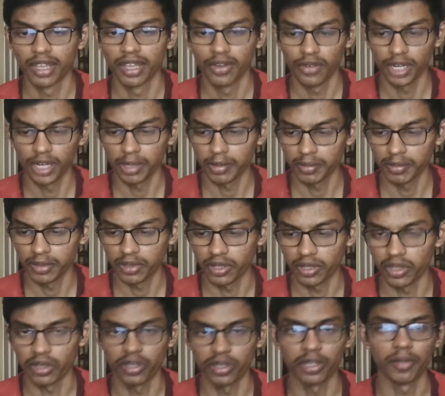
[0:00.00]
Vitamin B12.
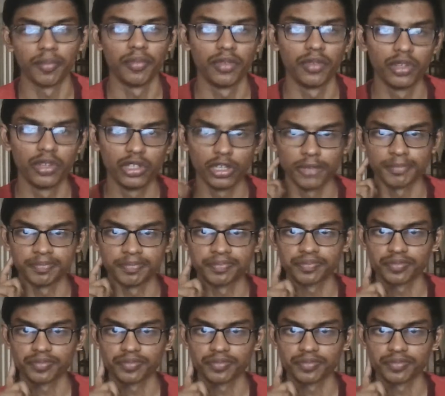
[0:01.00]
So